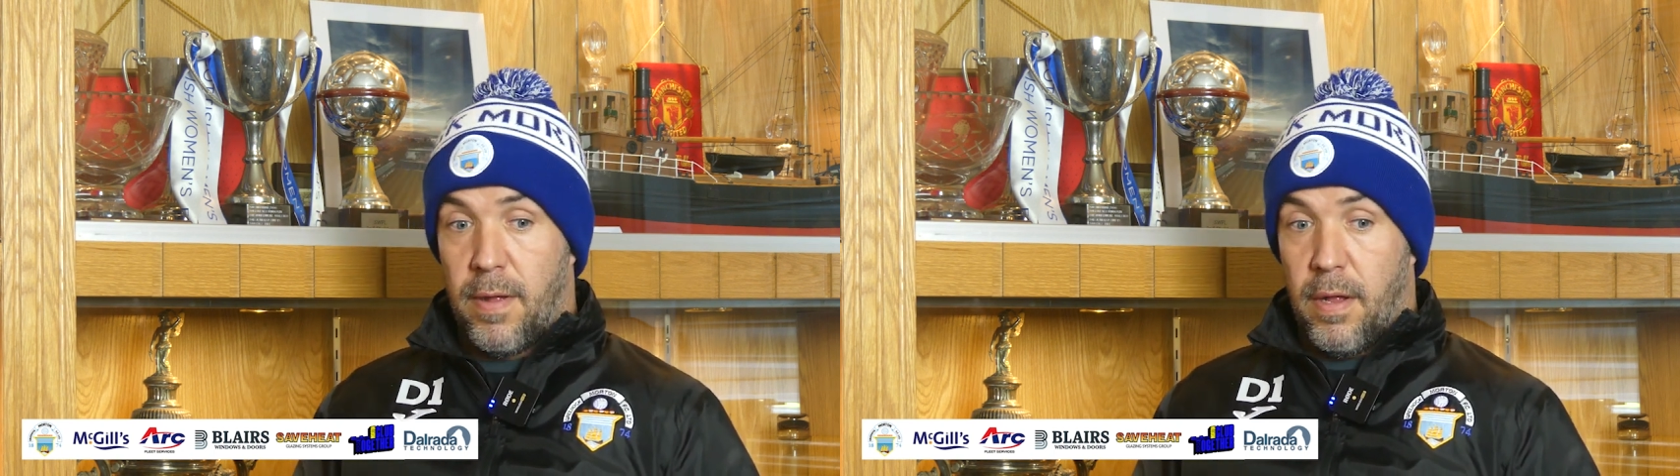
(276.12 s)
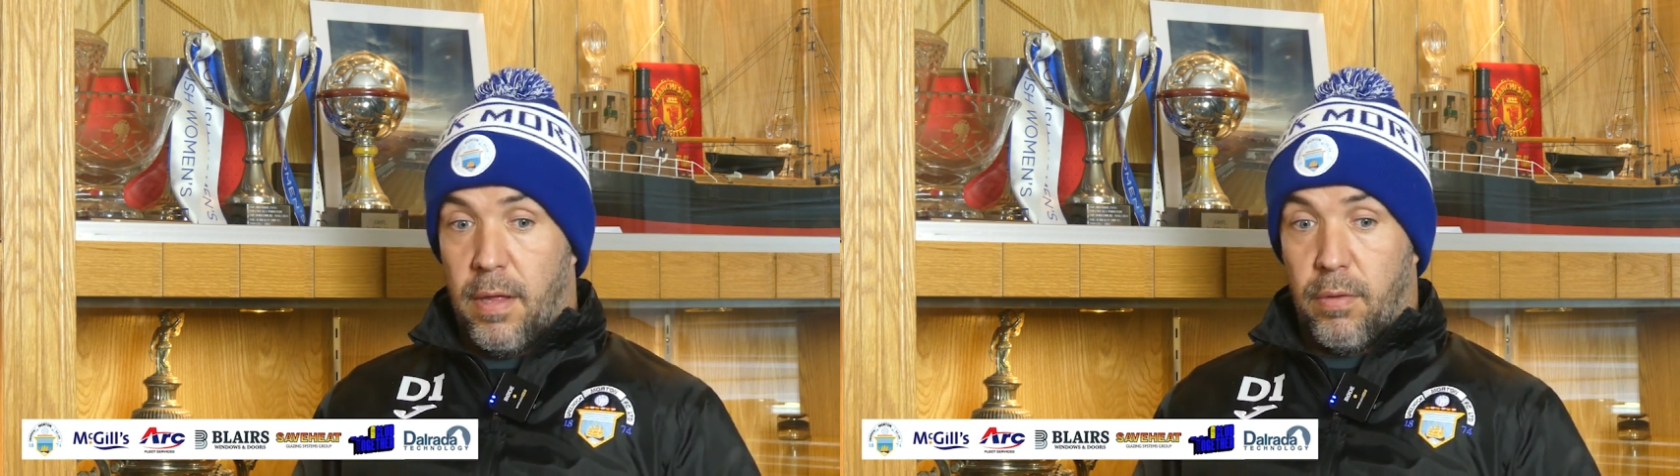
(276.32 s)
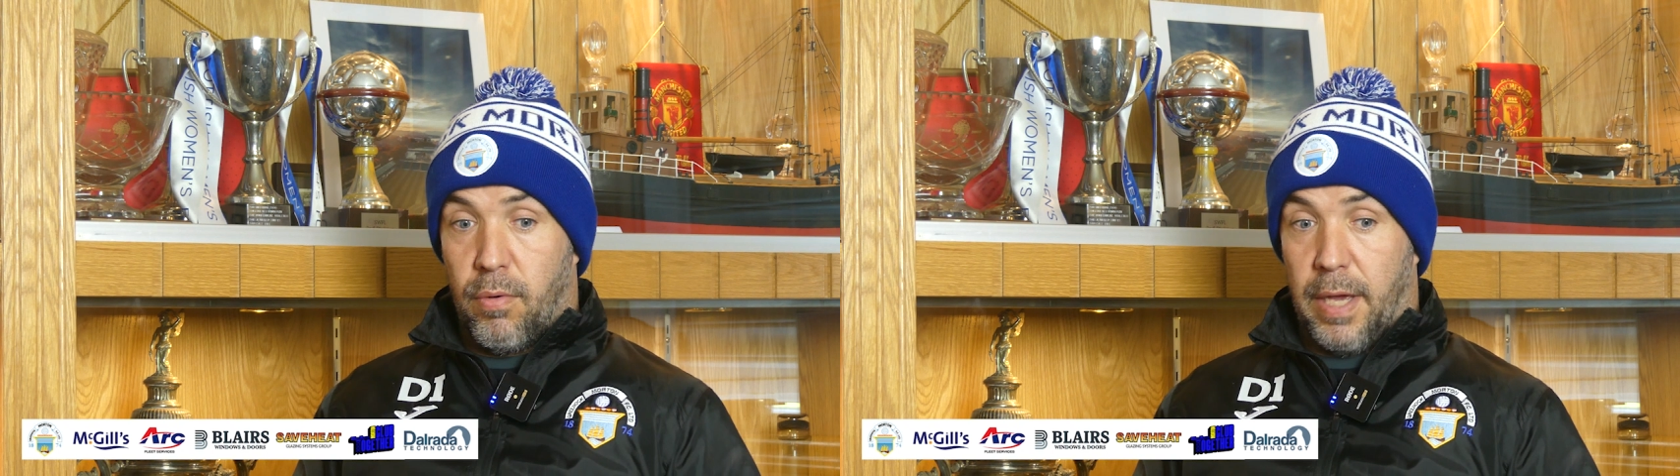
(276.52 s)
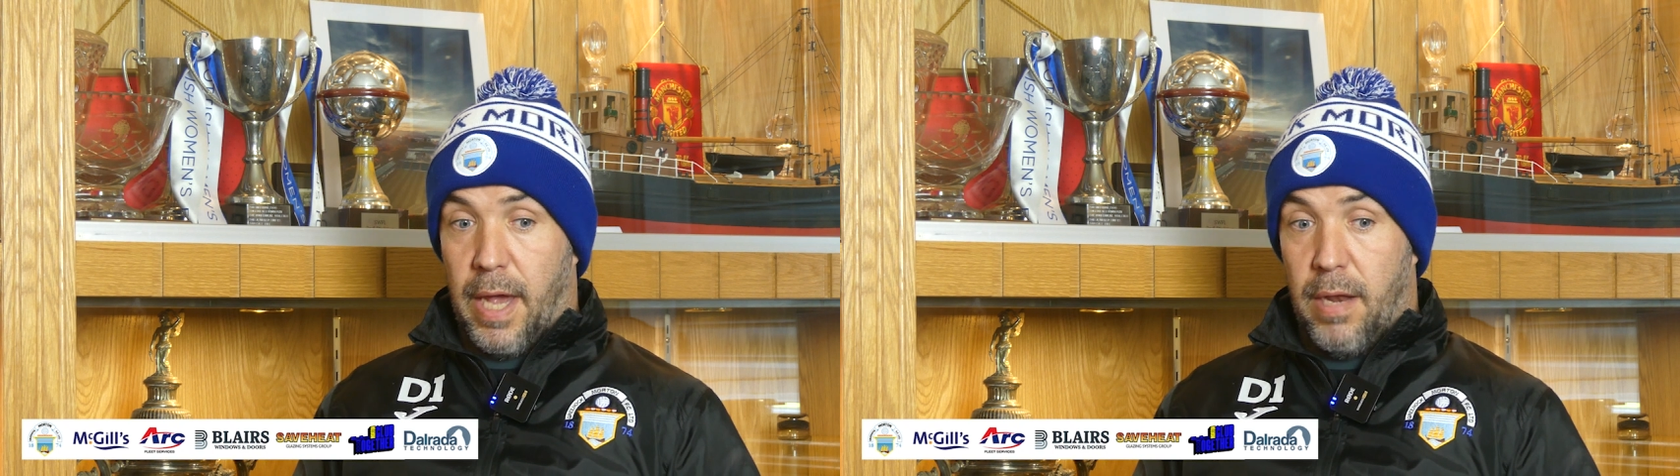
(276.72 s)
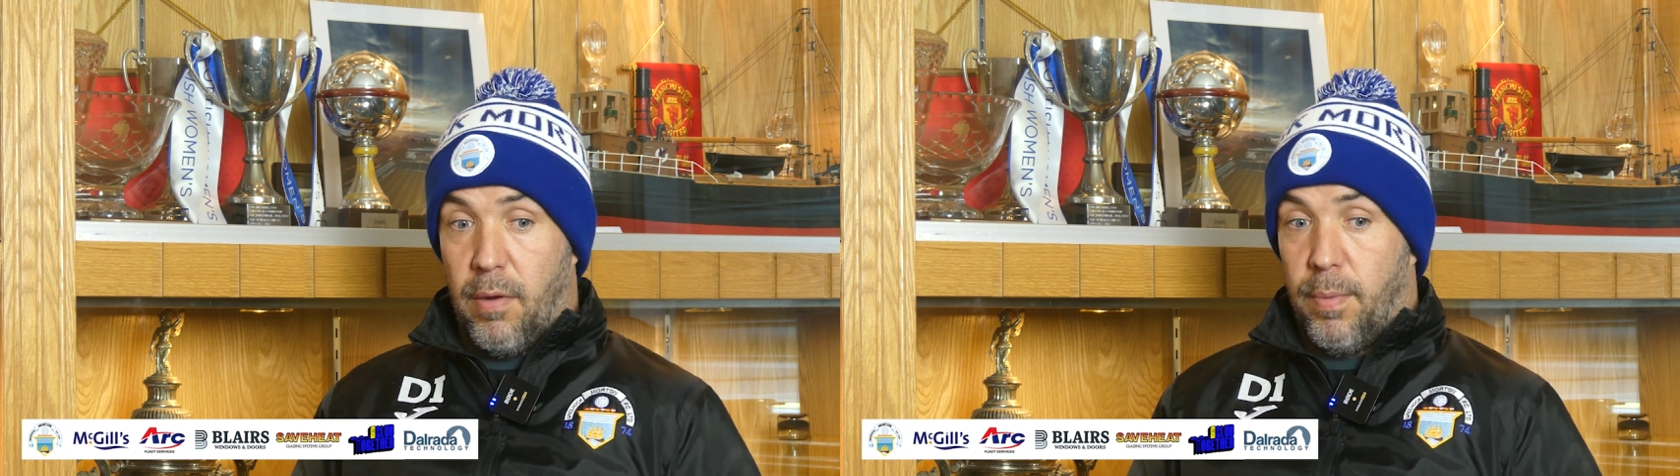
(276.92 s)
So
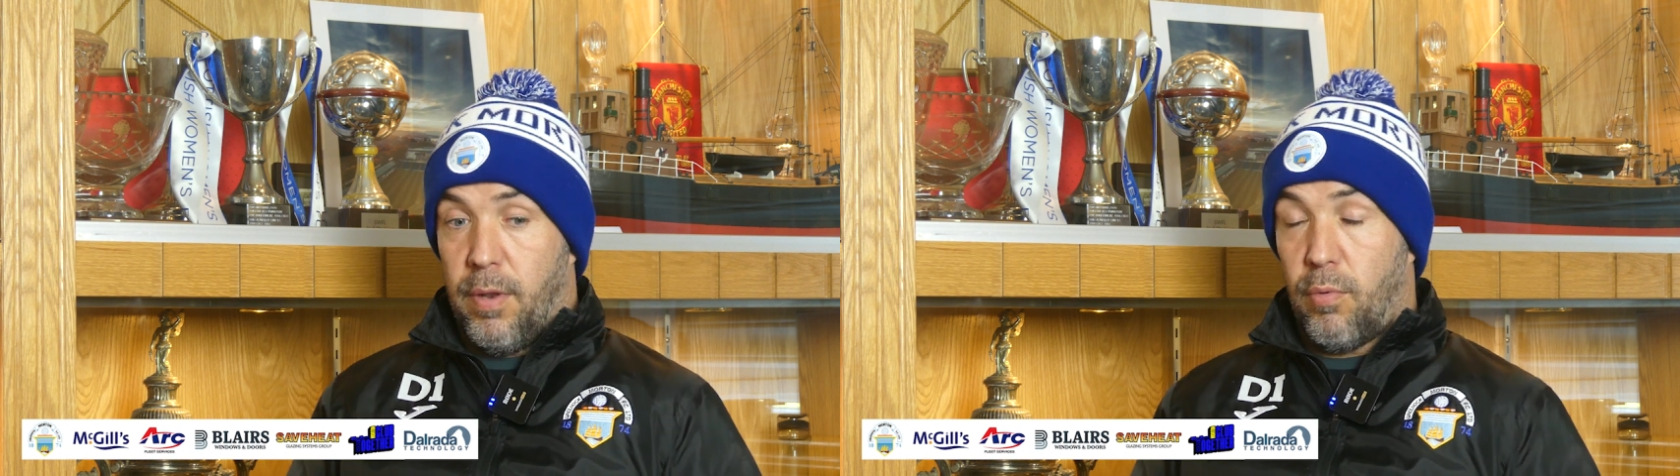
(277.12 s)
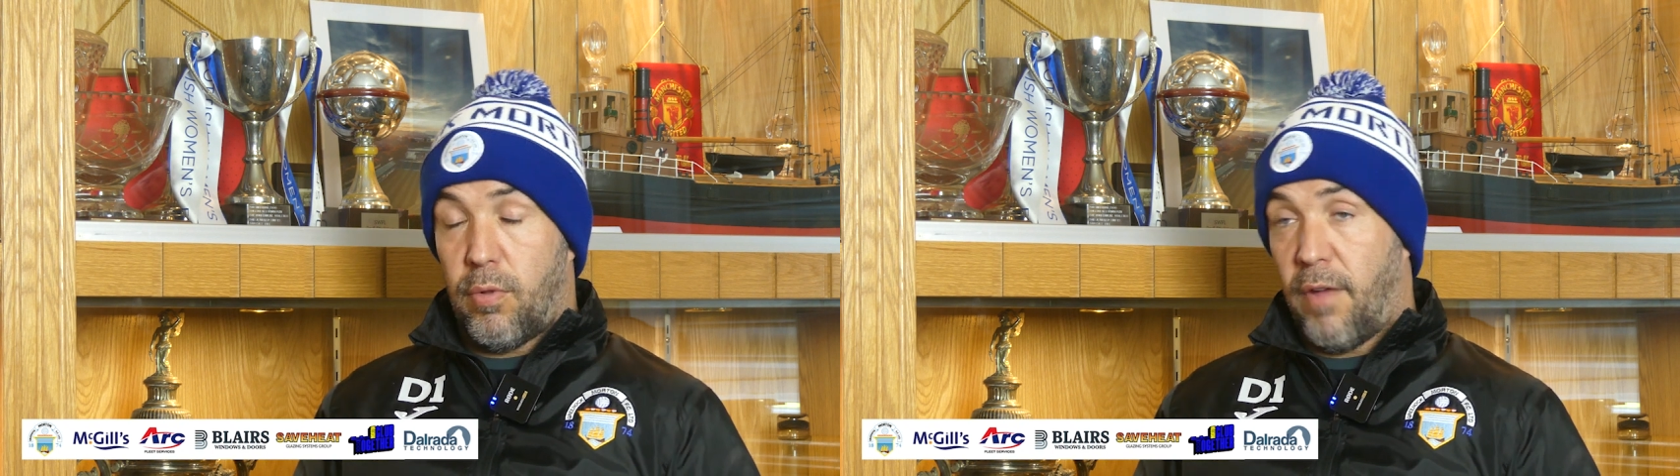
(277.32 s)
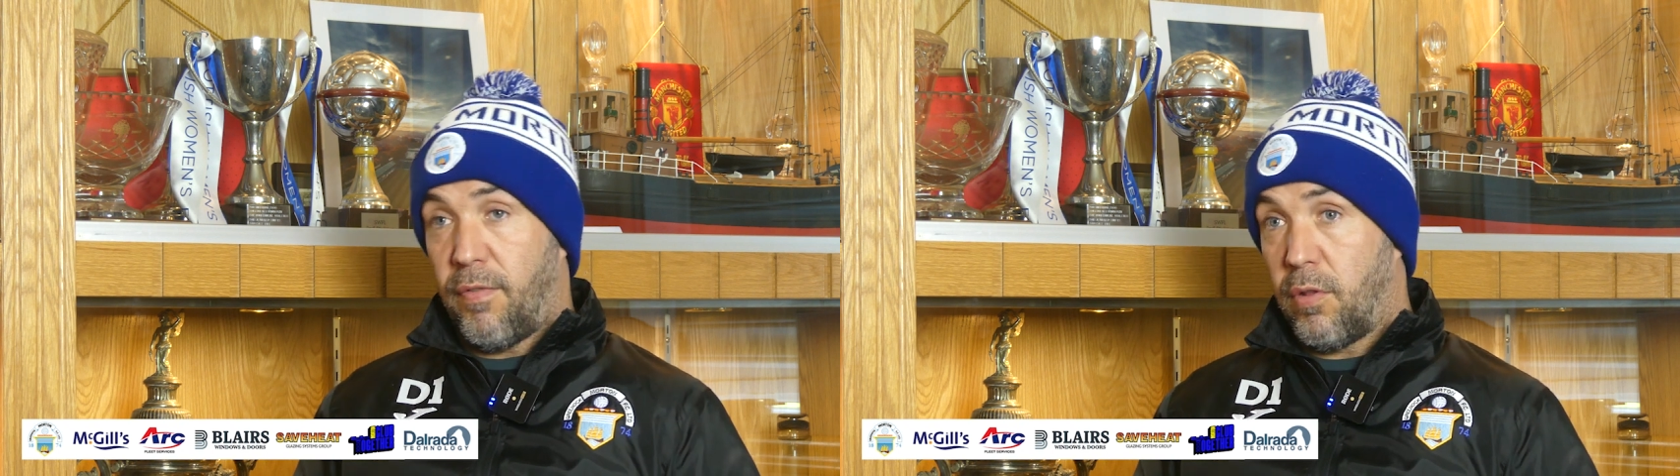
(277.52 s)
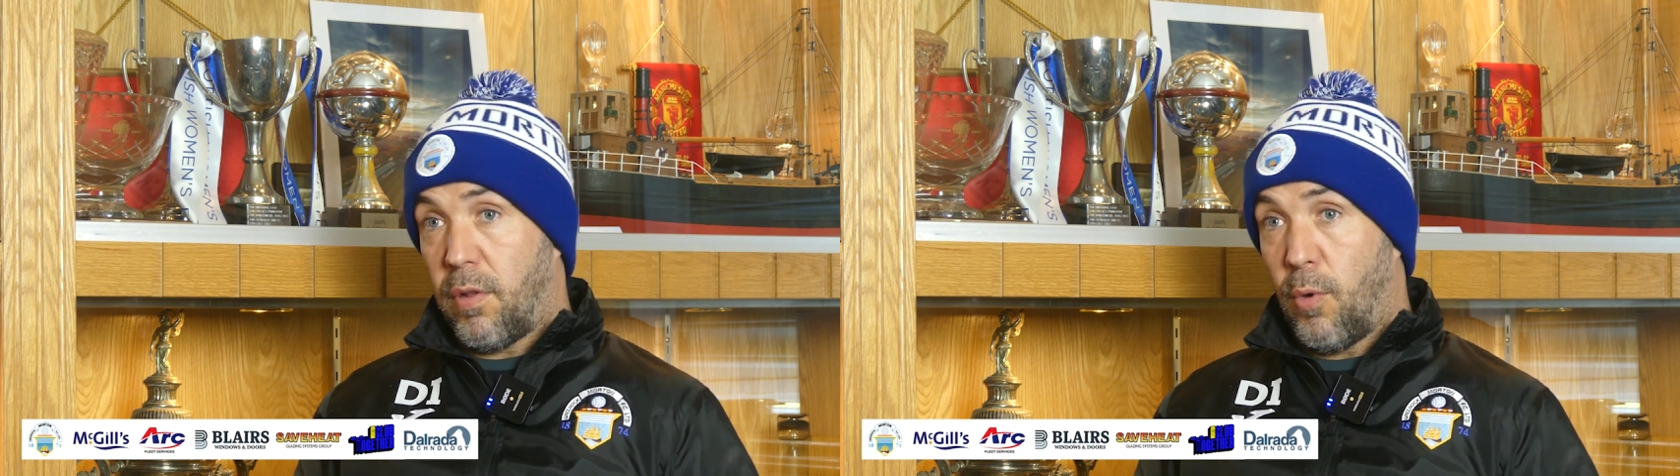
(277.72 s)
again, it'll be no different